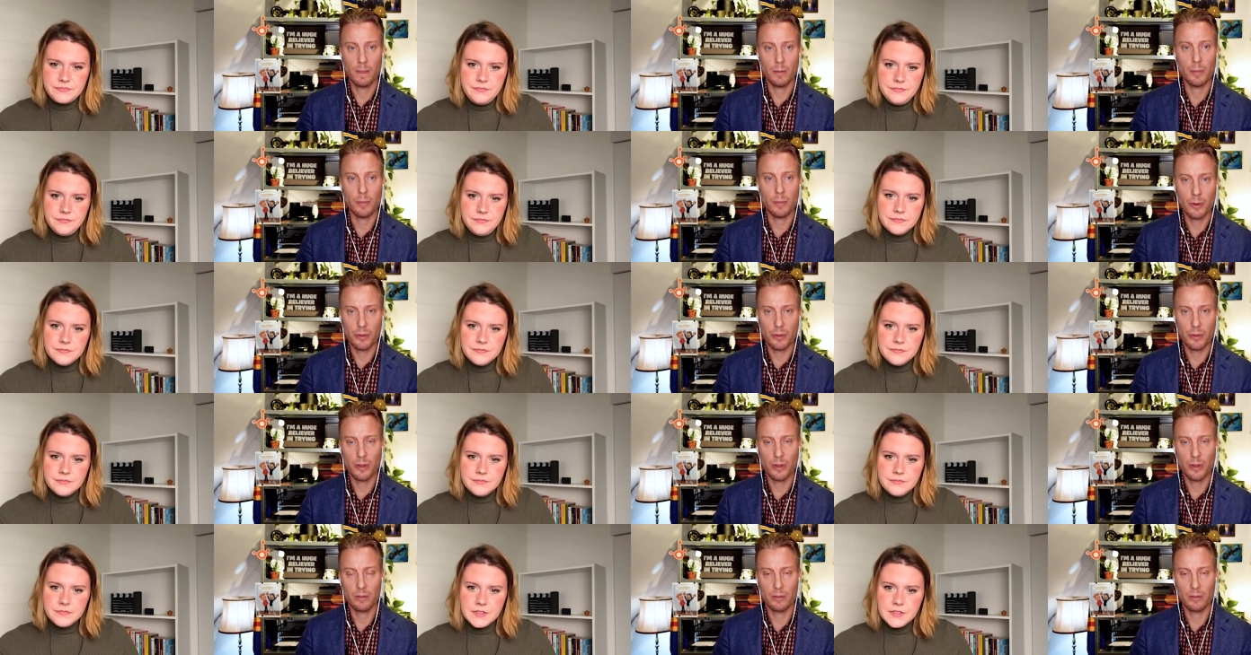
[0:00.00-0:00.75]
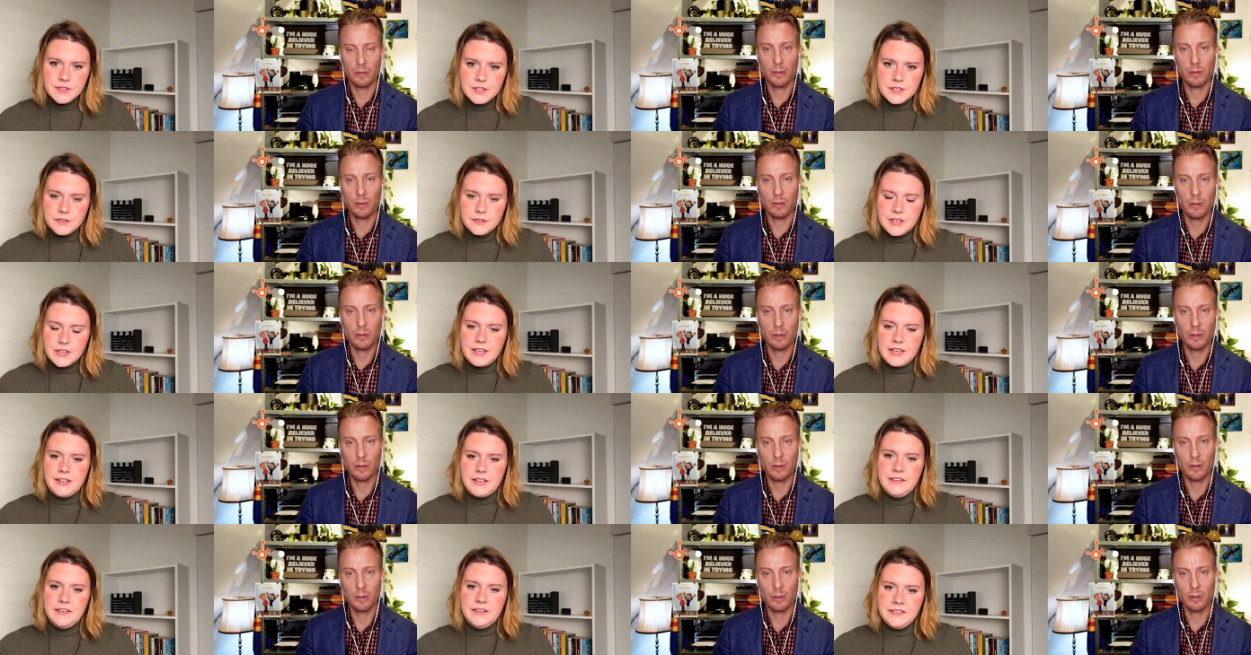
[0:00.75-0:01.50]
Speaker 1: Both.
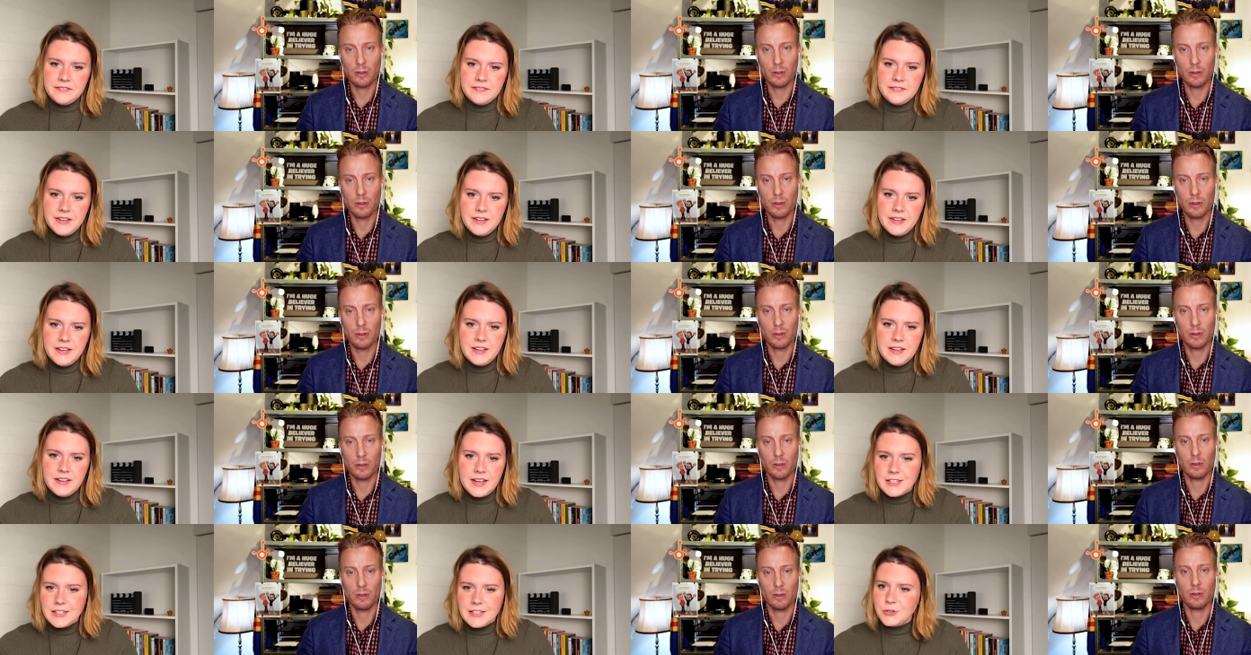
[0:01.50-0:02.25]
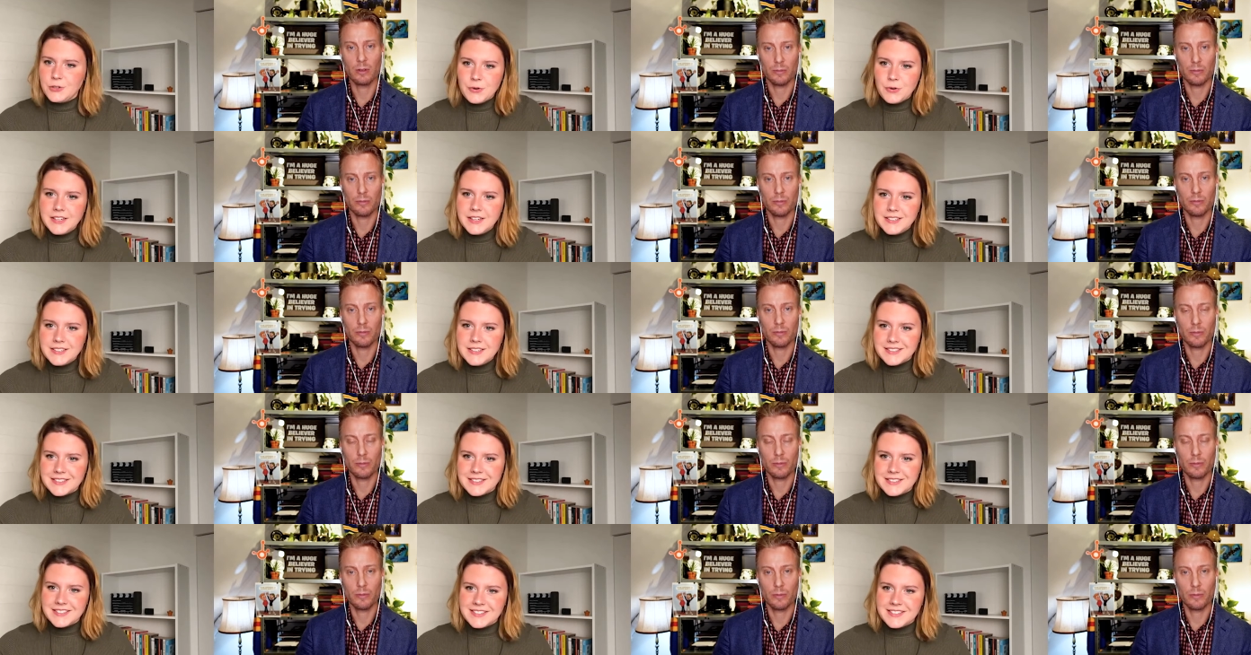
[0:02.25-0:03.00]
Speaker 2: Okay. Any trend?
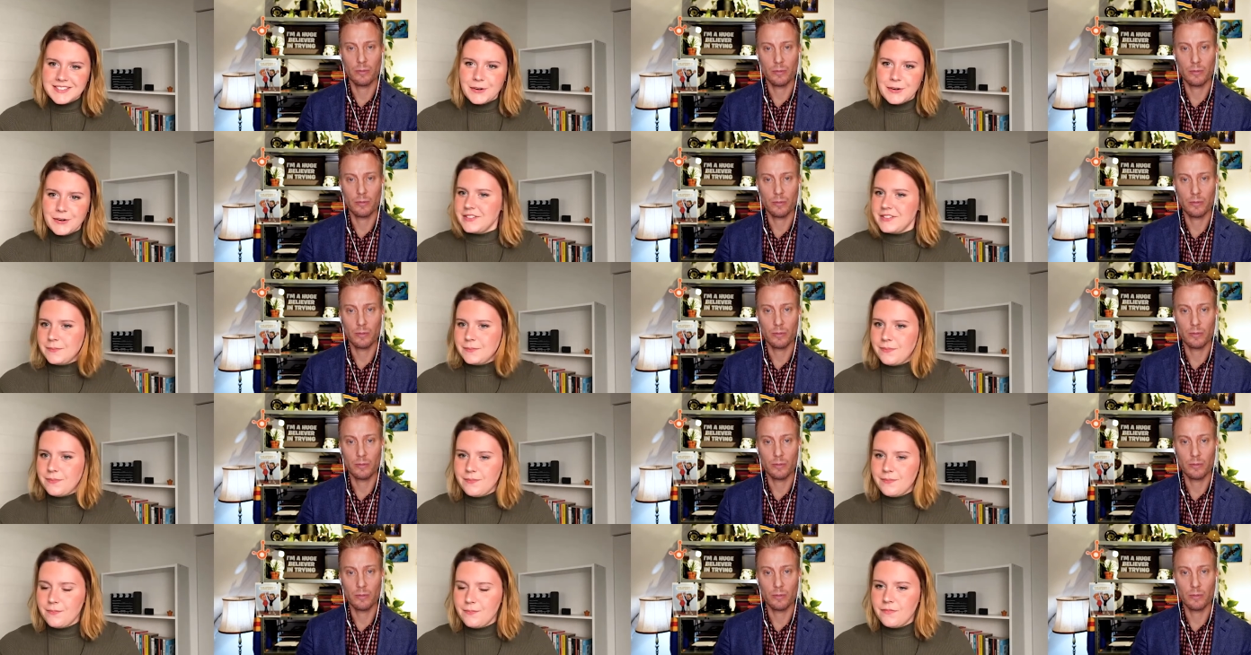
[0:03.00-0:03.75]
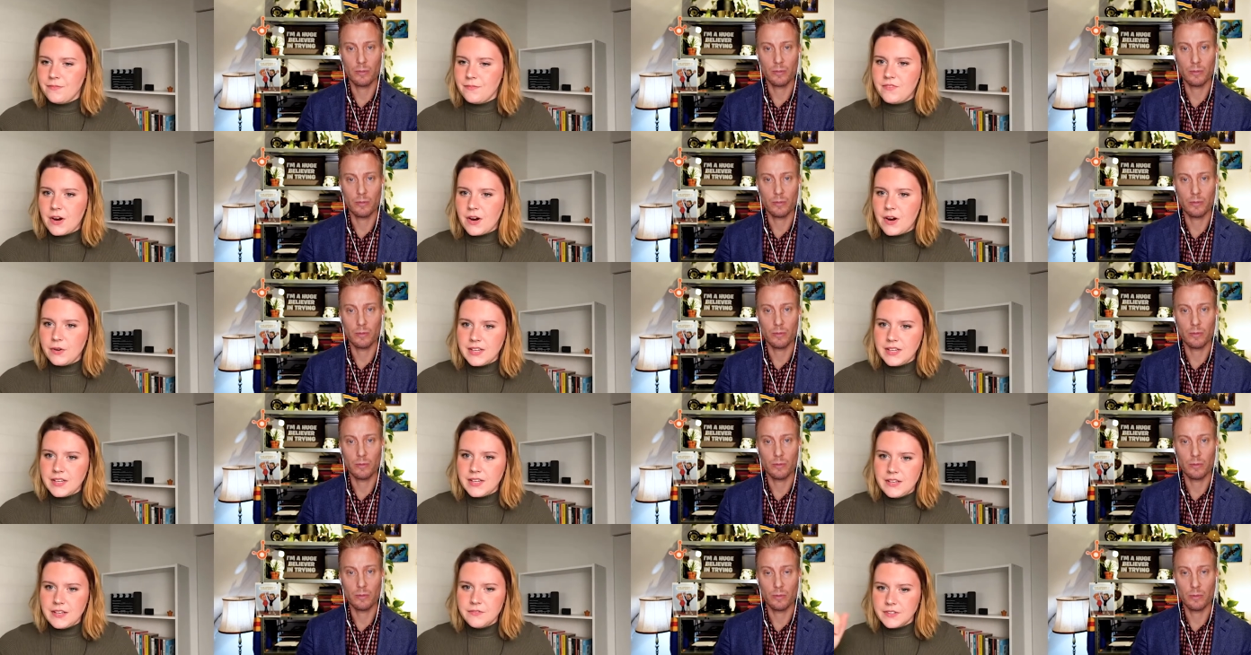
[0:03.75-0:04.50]
Is it, or is it very
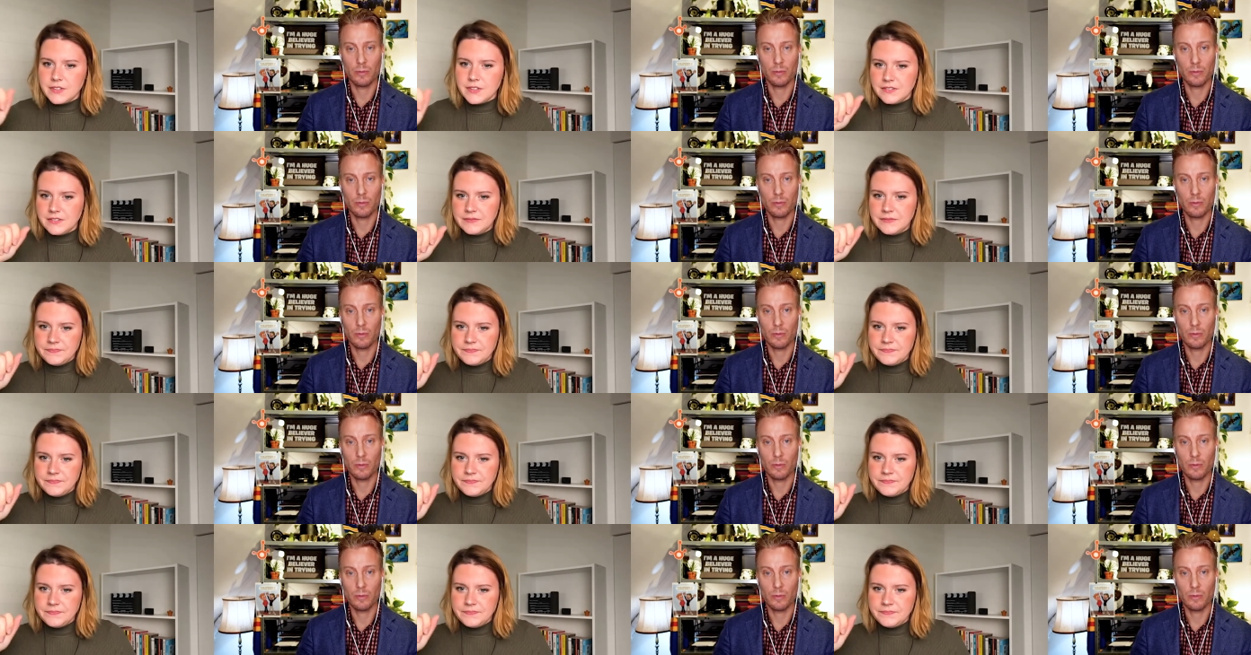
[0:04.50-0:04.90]
even?